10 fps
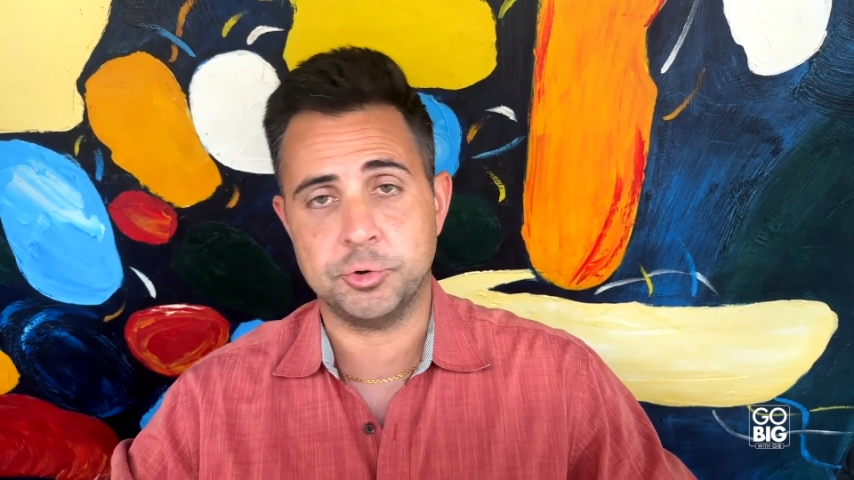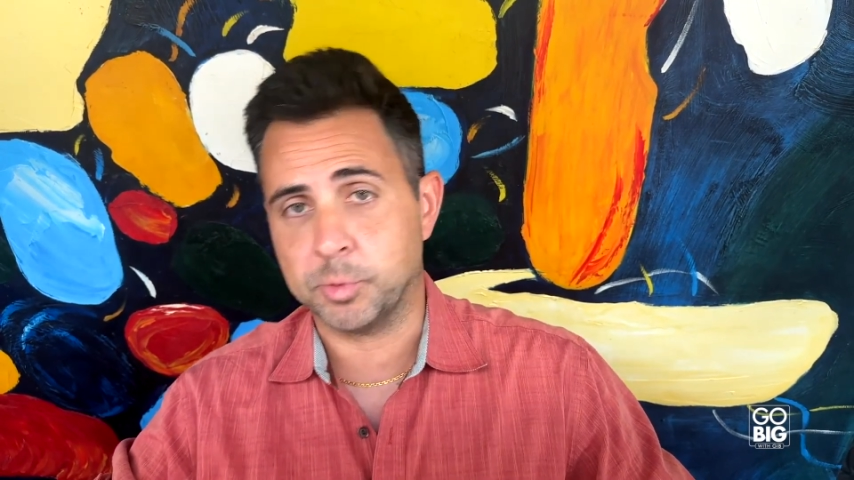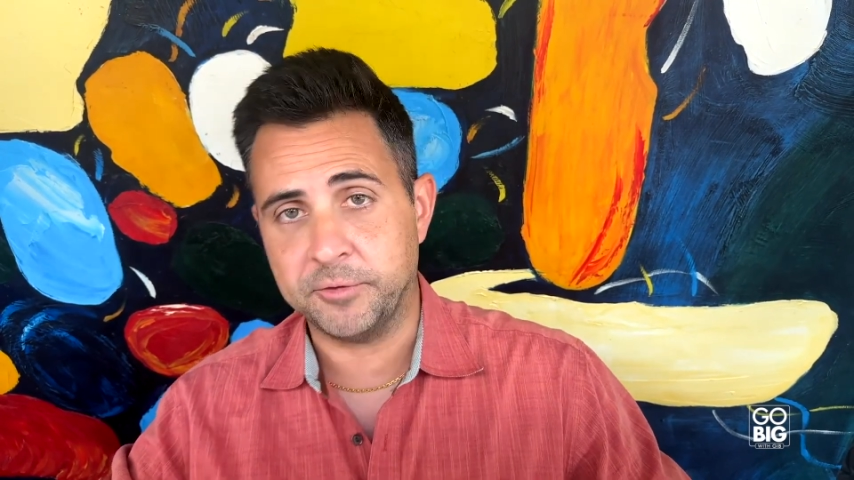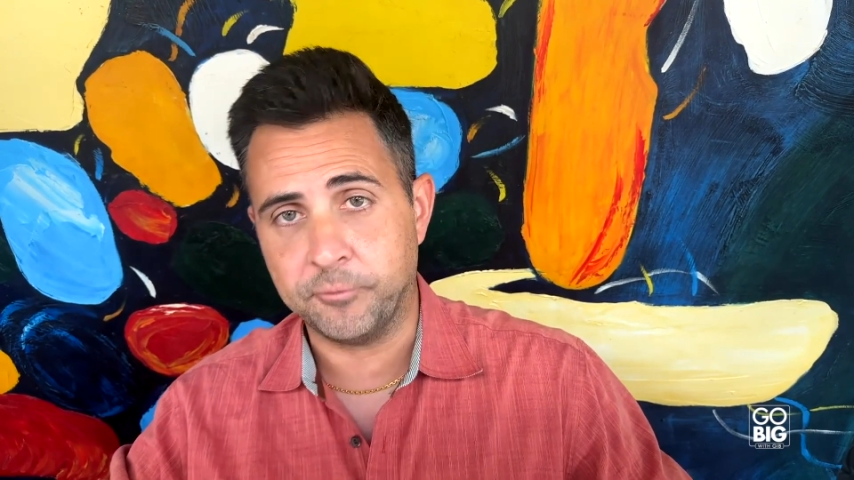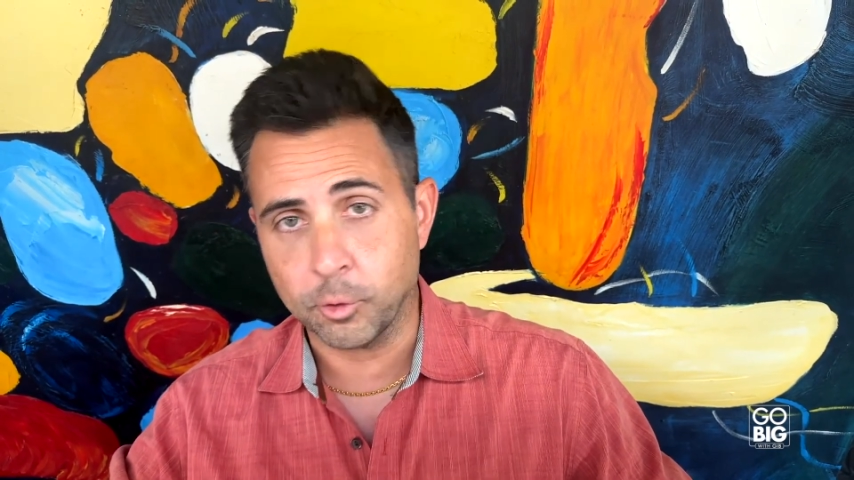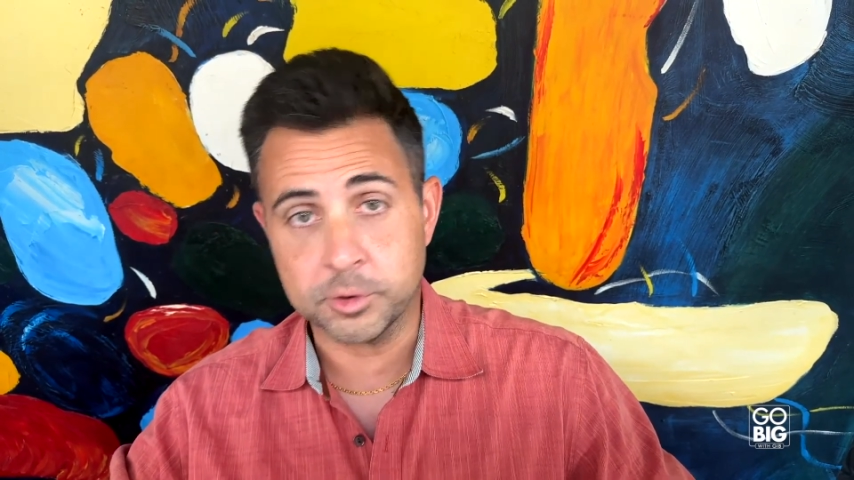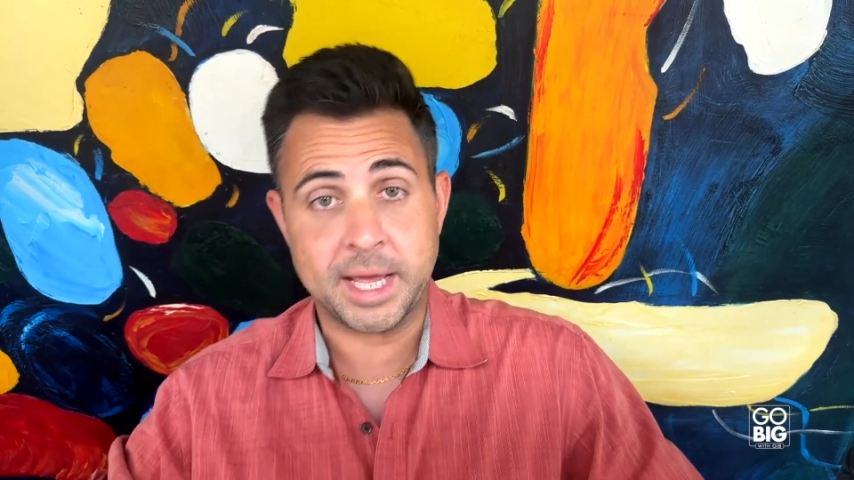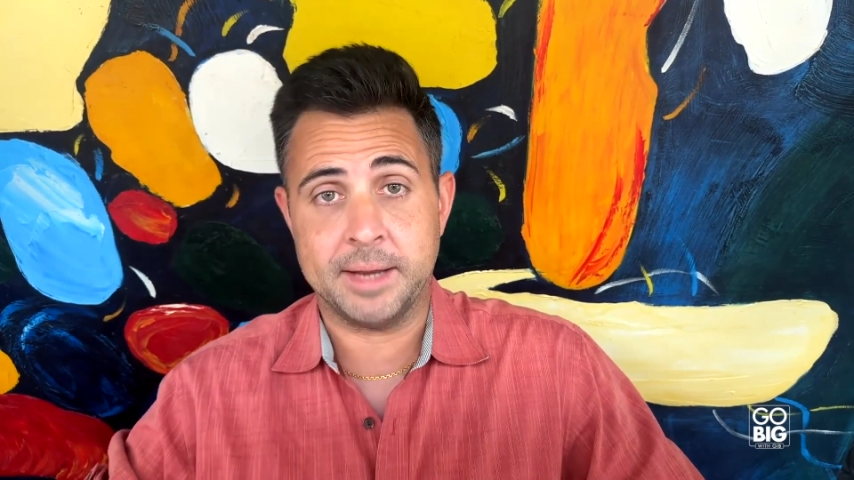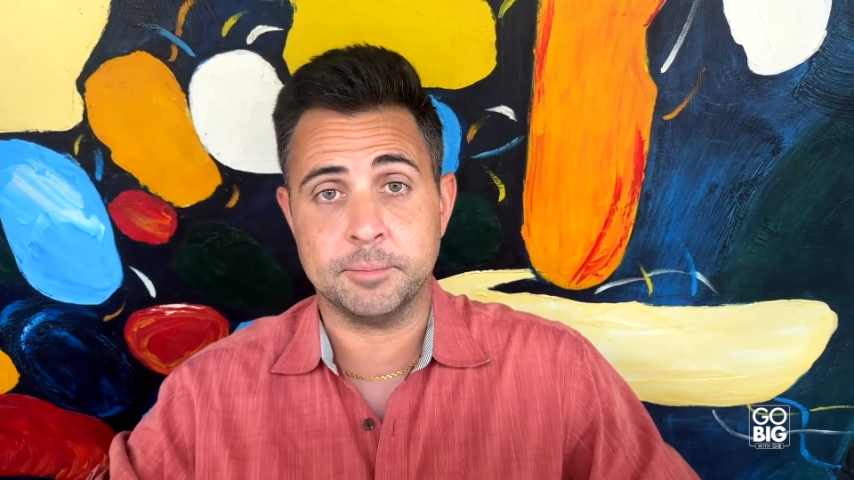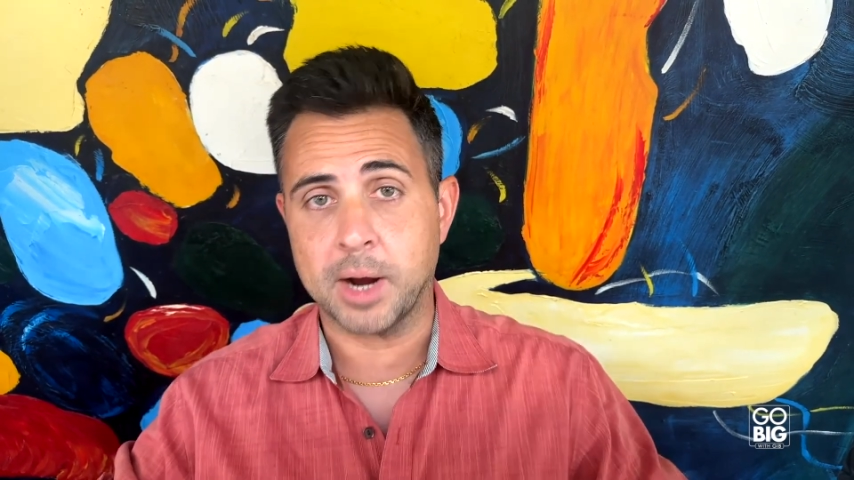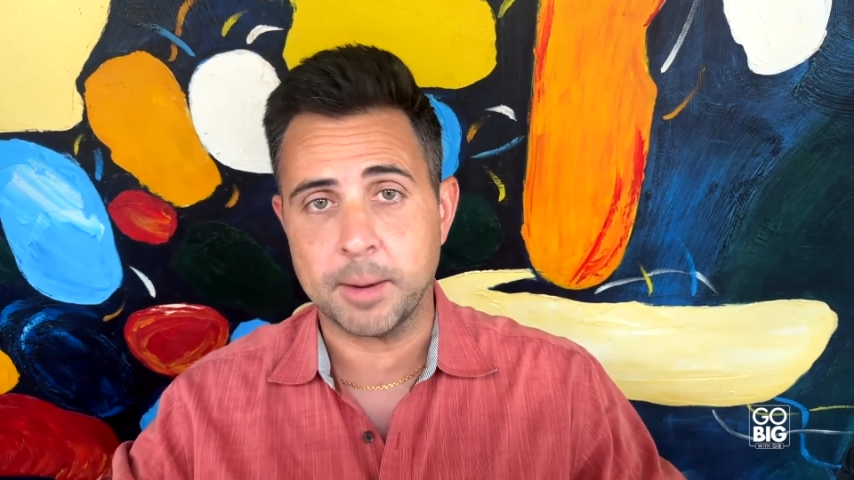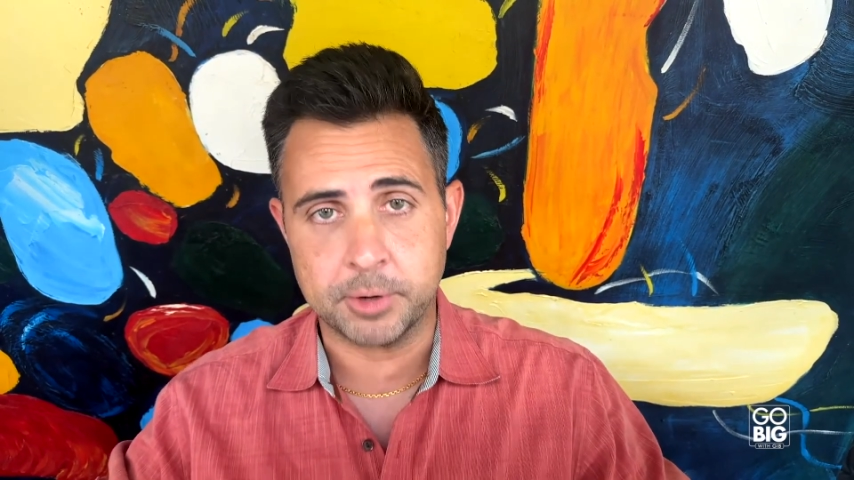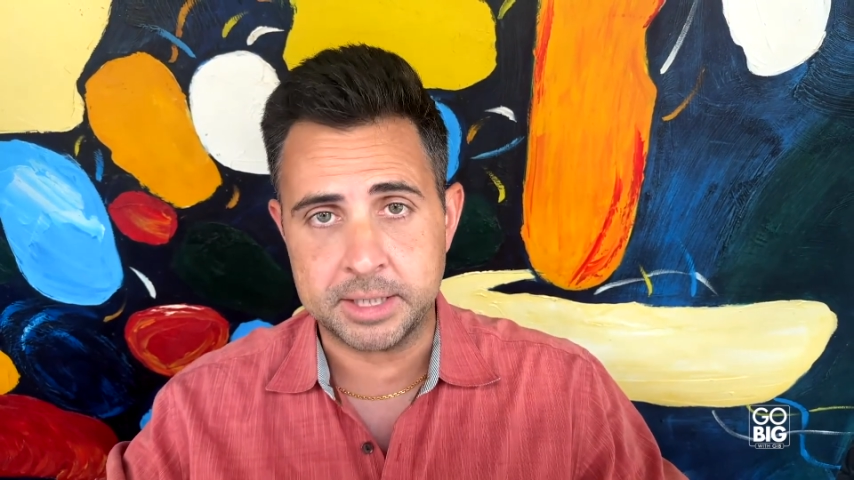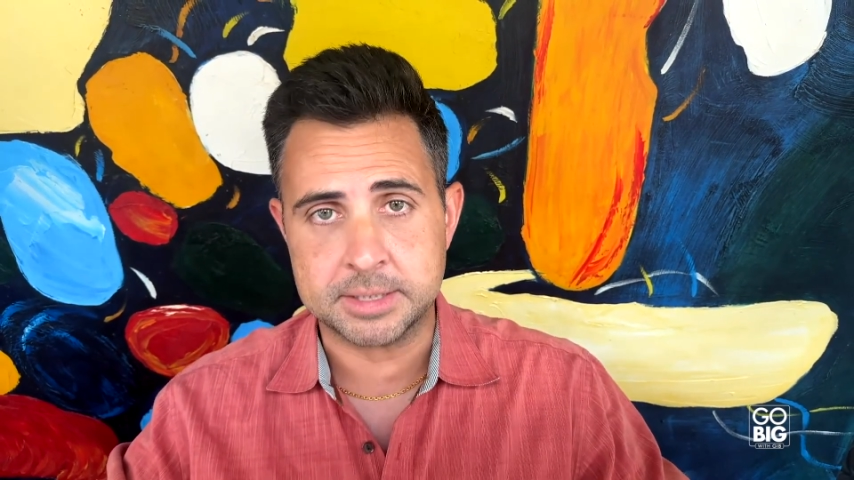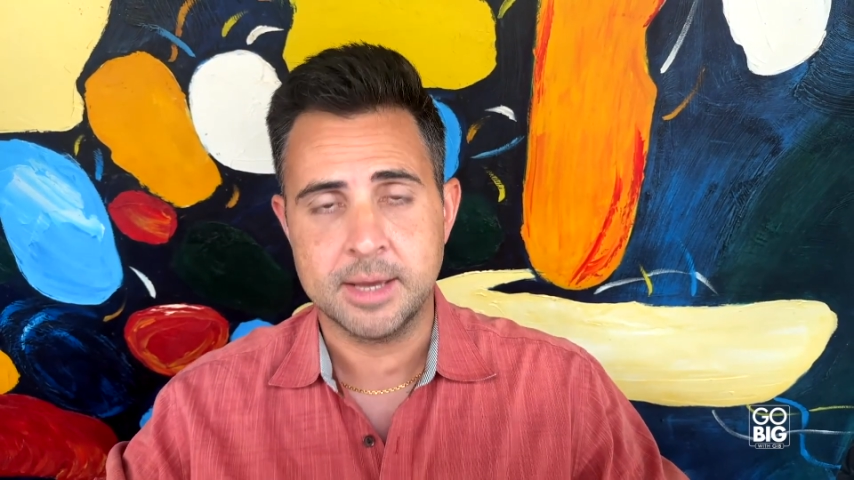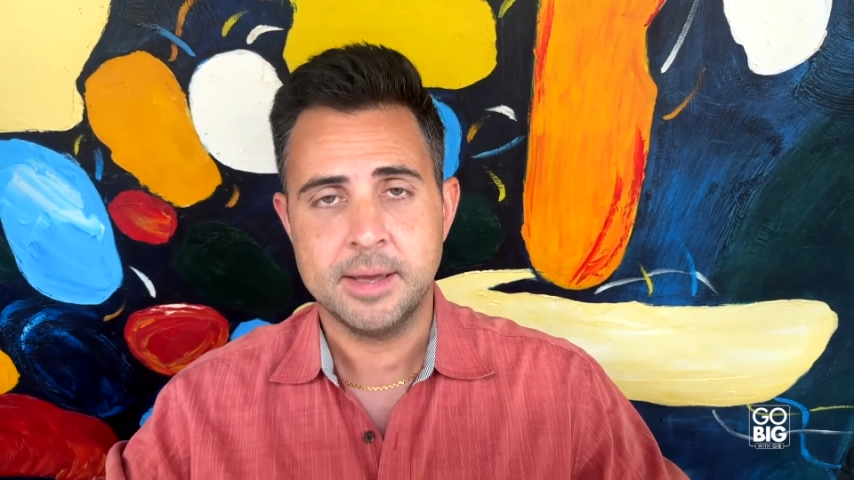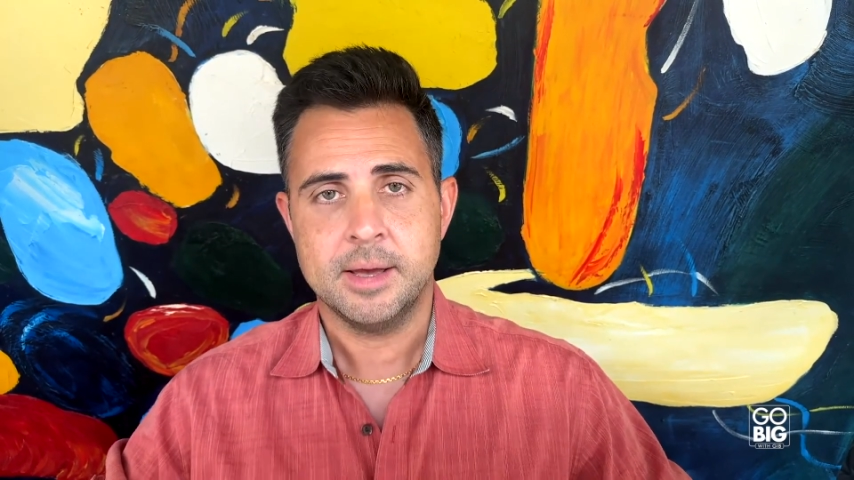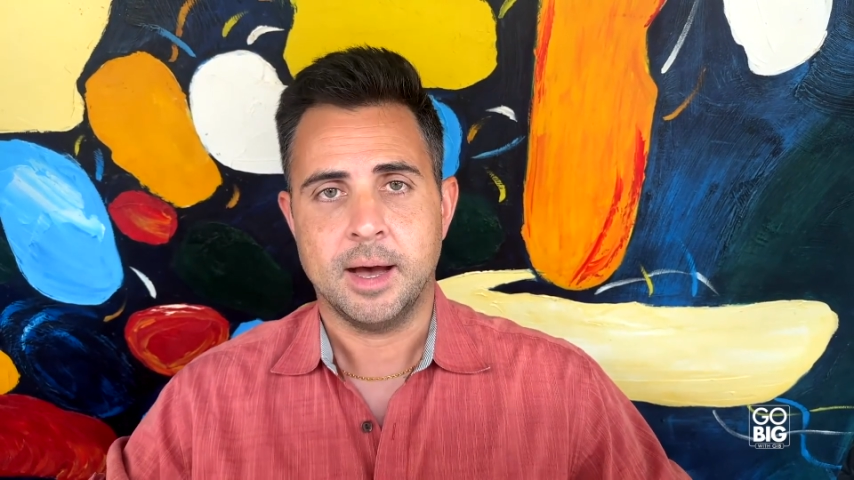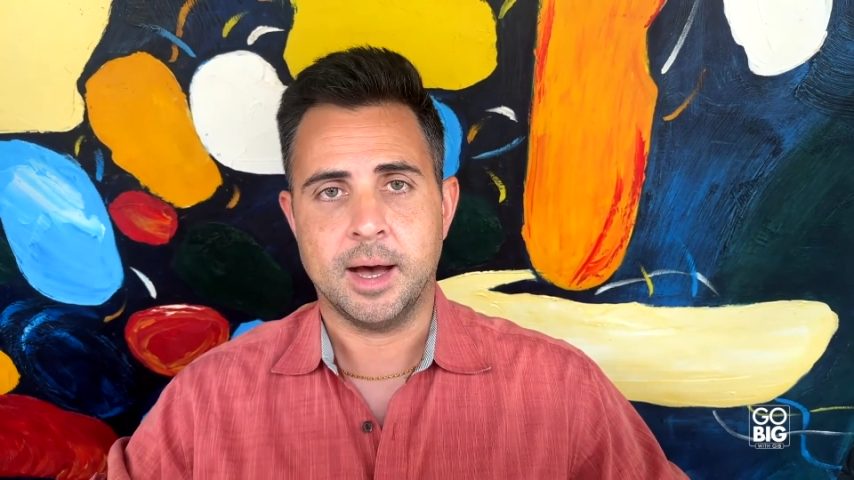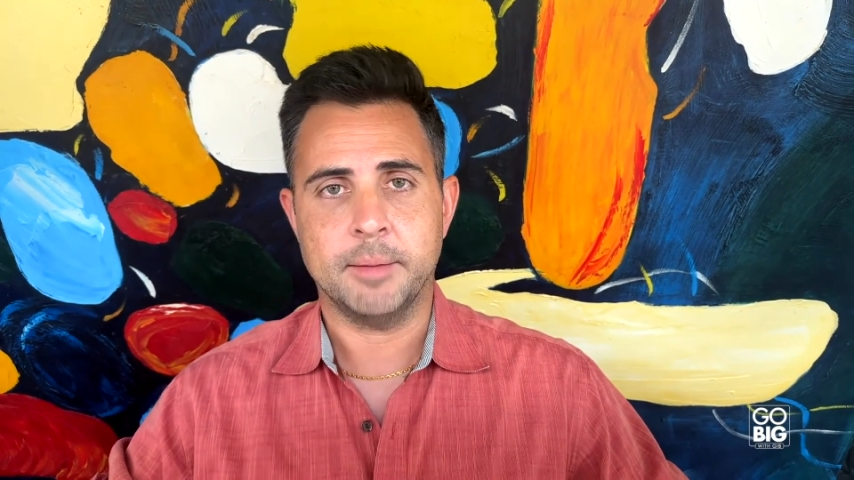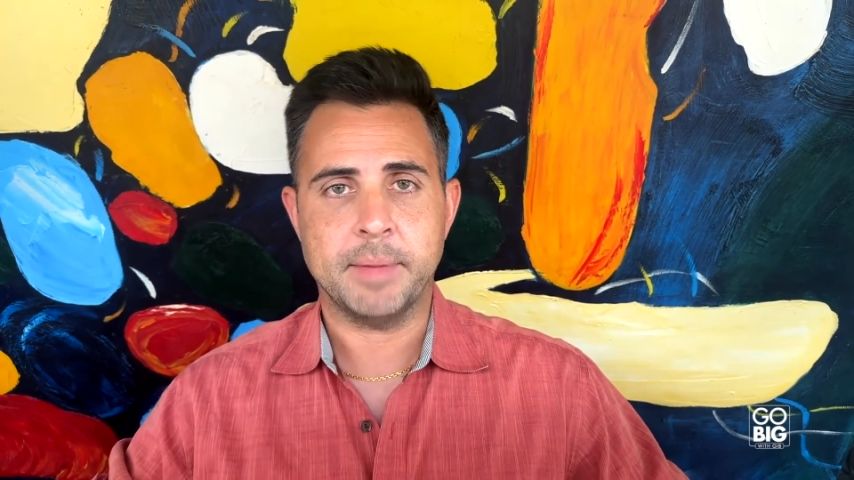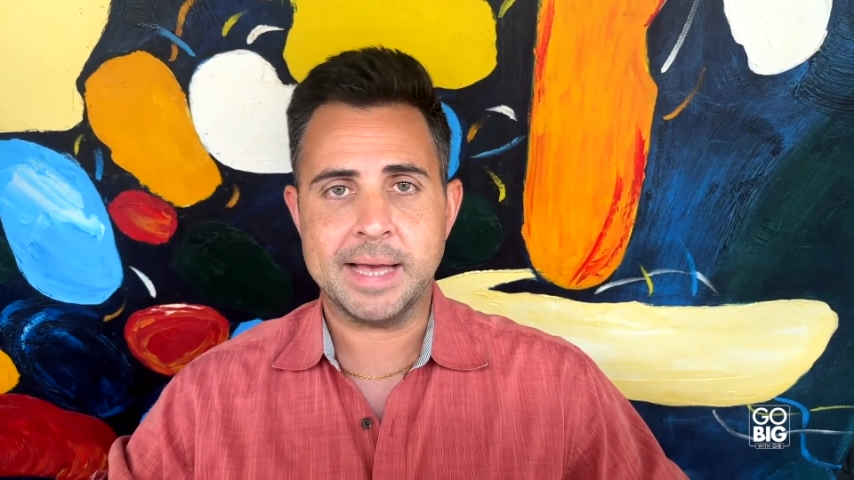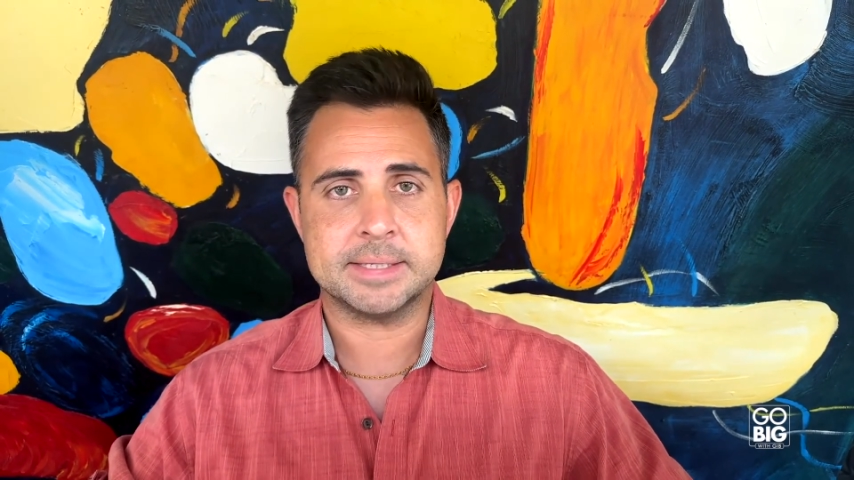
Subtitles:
3, 4, 10 properties as